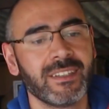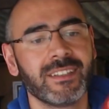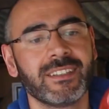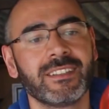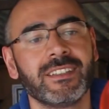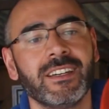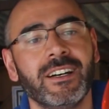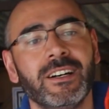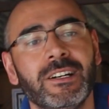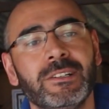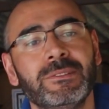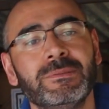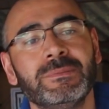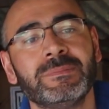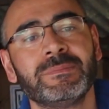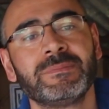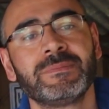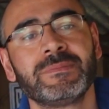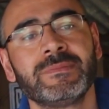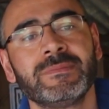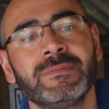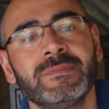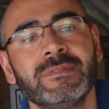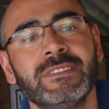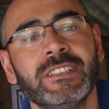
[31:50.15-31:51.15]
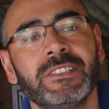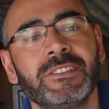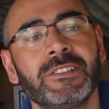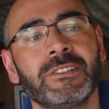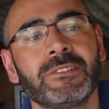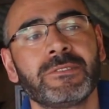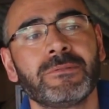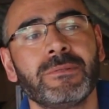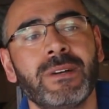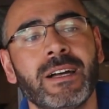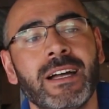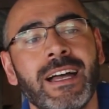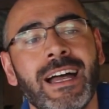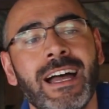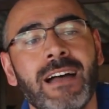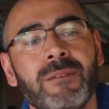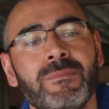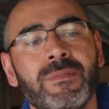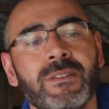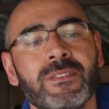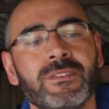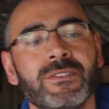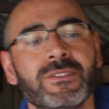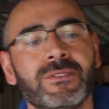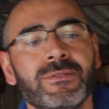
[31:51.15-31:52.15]
So this is what
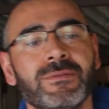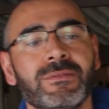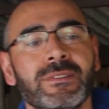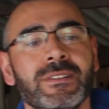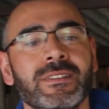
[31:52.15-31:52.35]
happens,